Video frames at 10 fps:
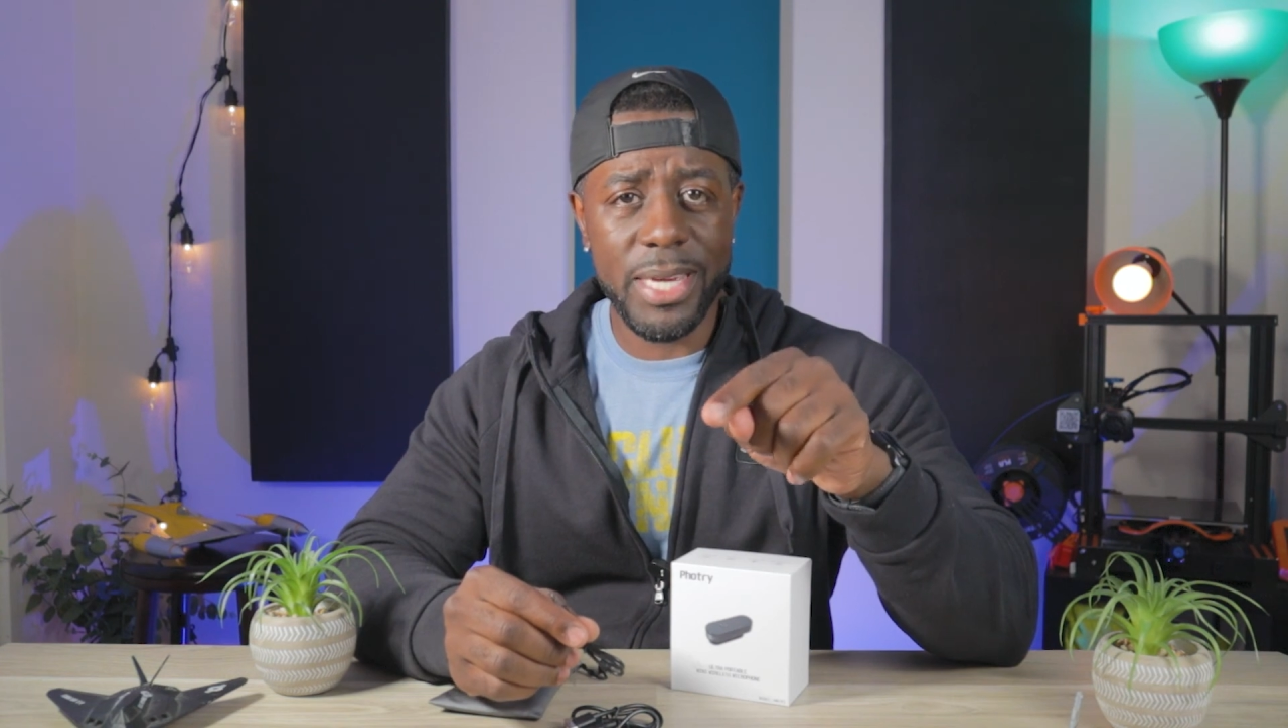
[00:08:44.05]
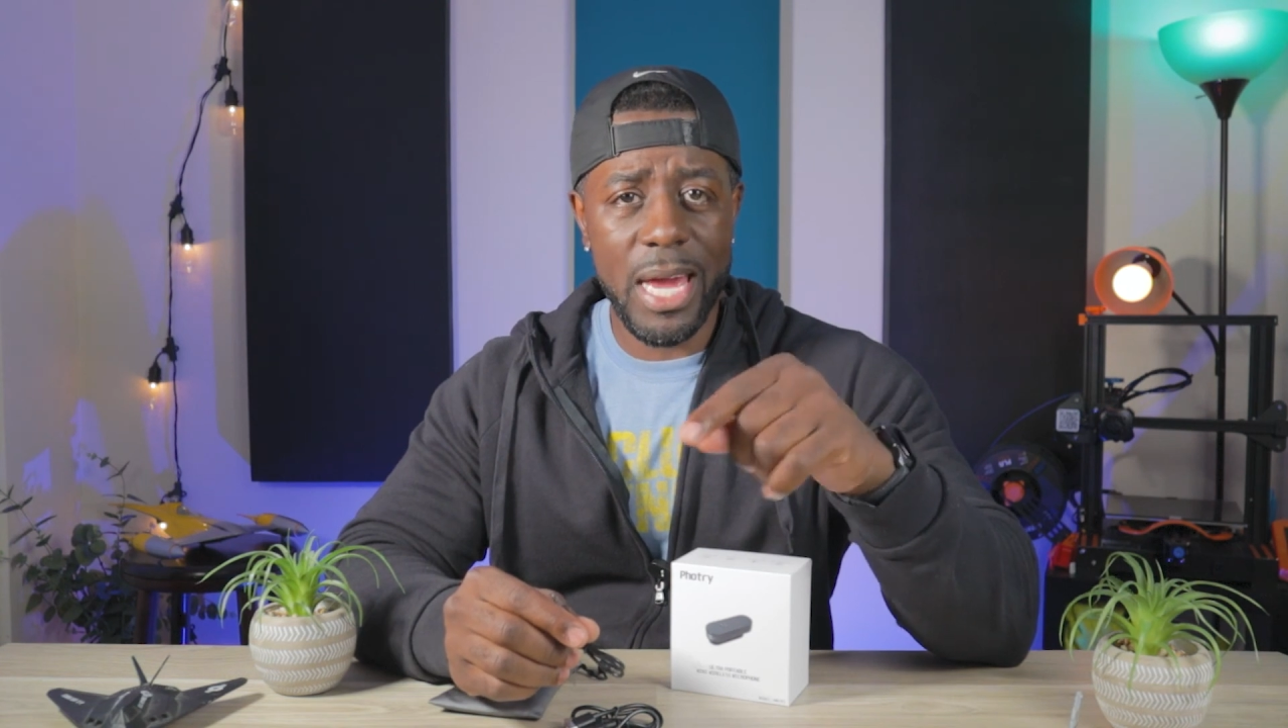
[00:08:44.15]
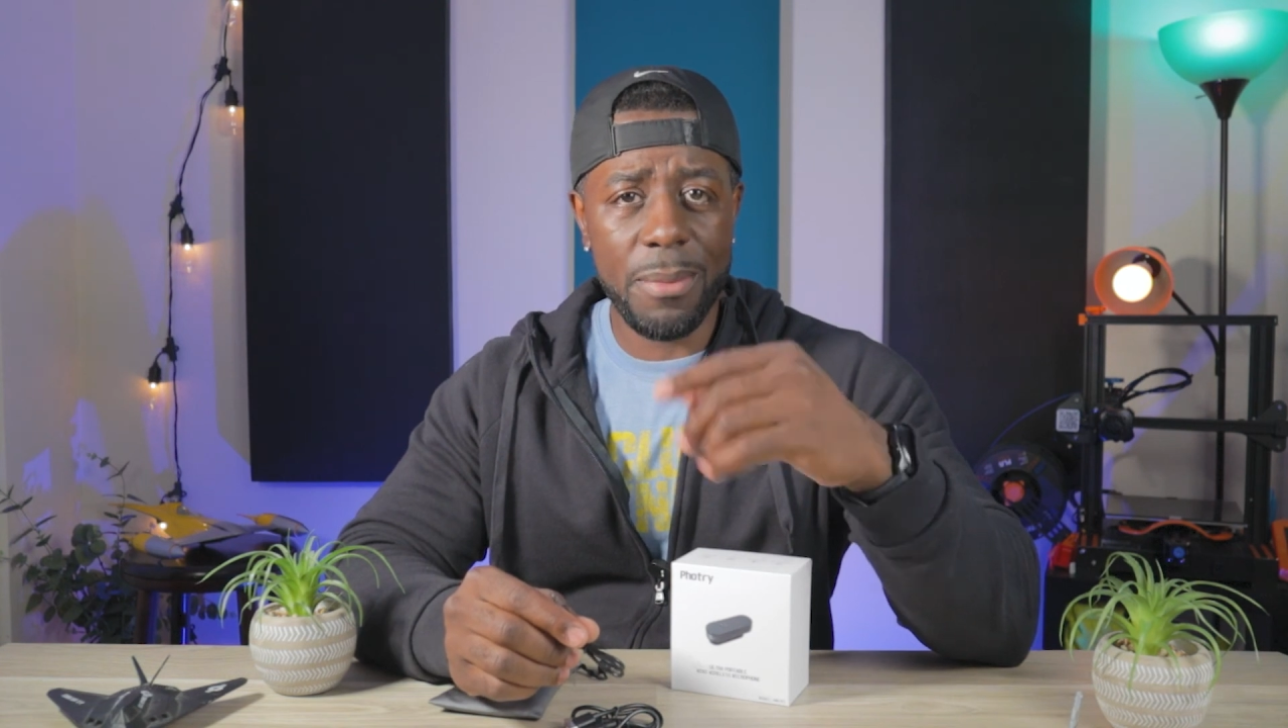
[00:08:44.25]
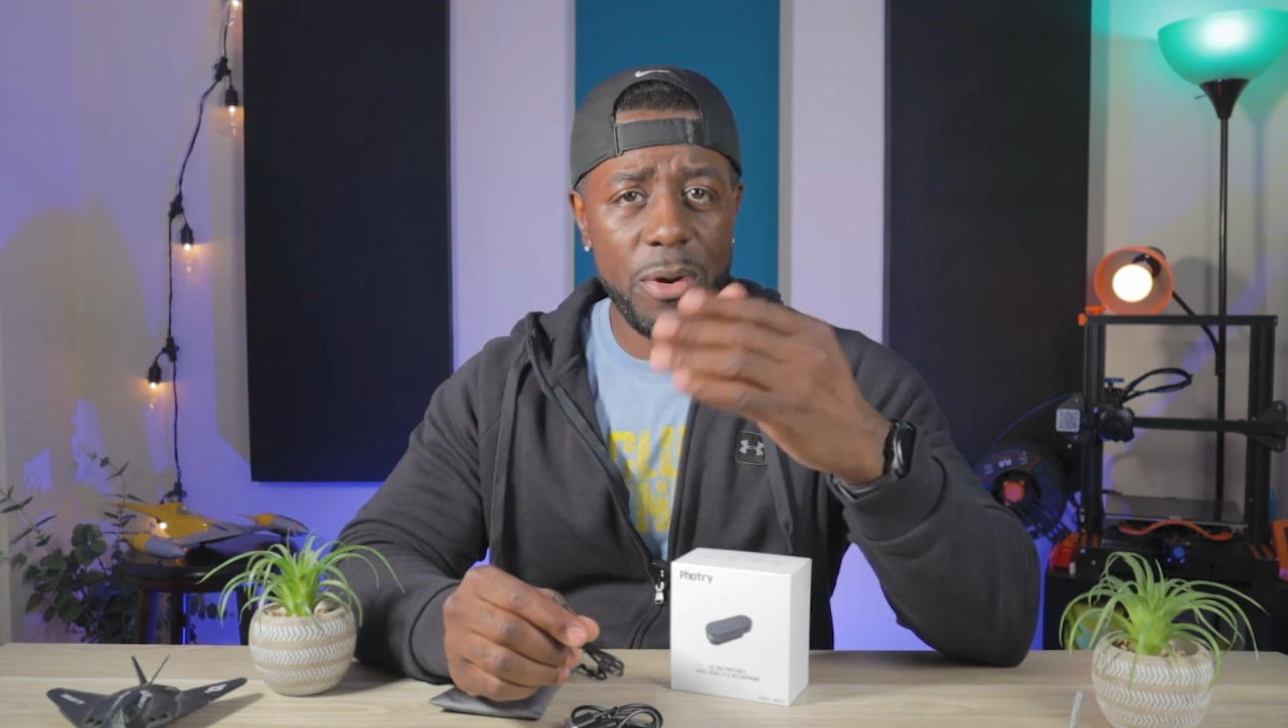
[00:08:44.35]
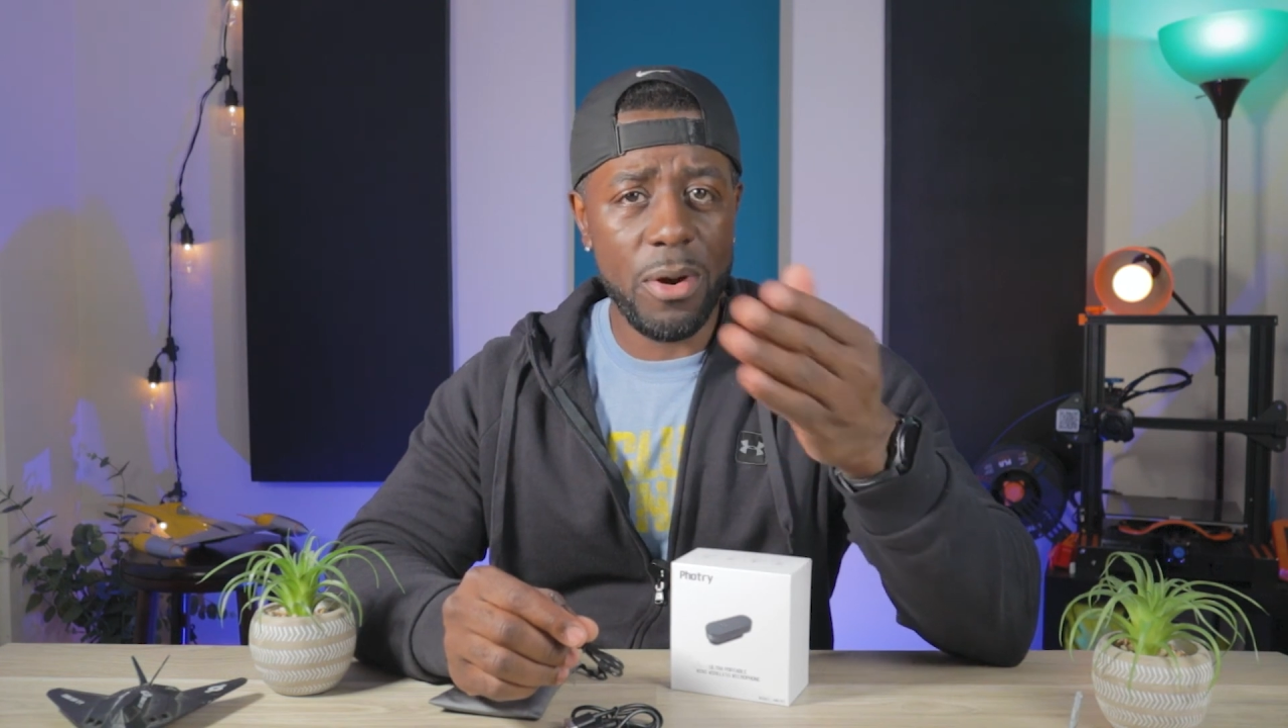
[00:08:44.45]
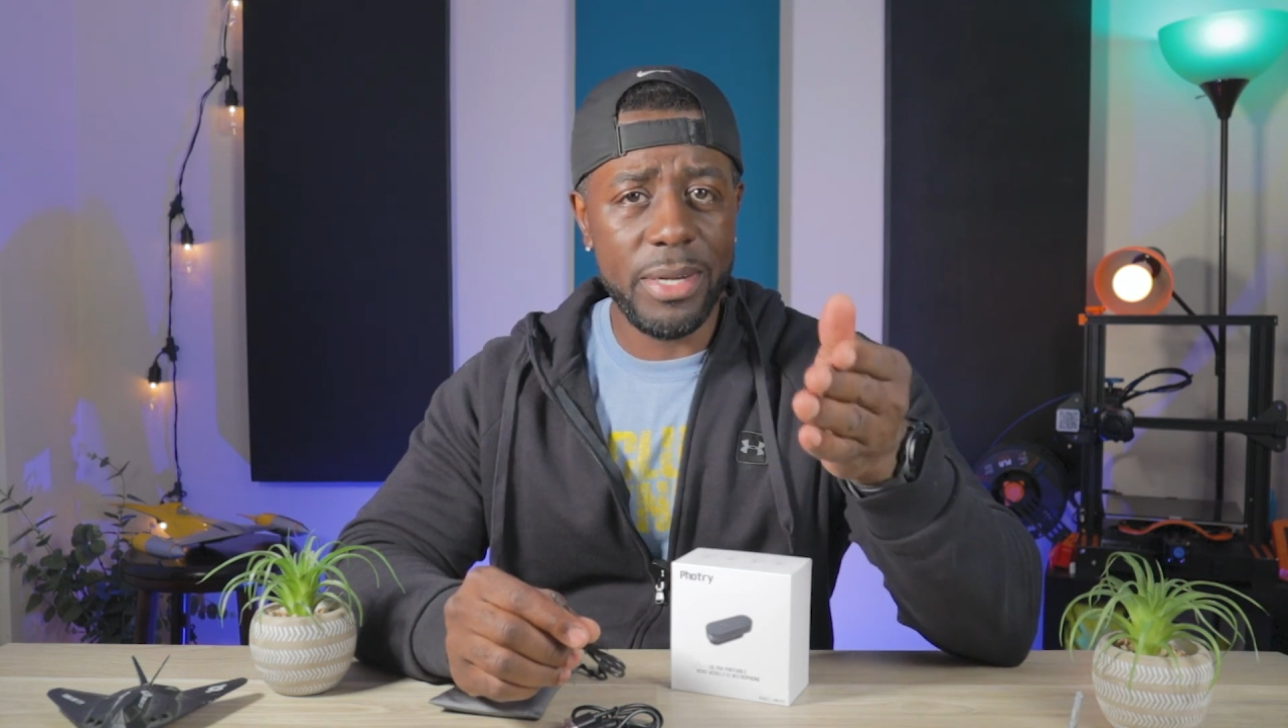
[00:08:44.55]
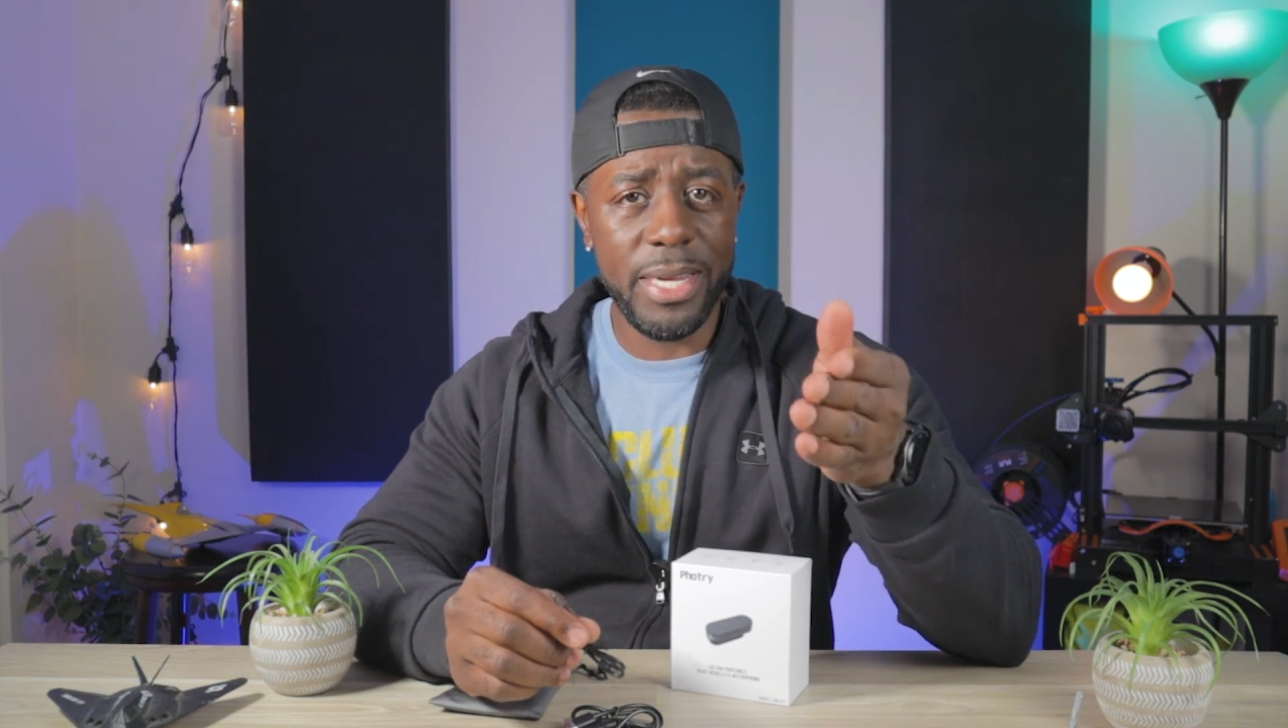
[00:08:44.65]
camera or a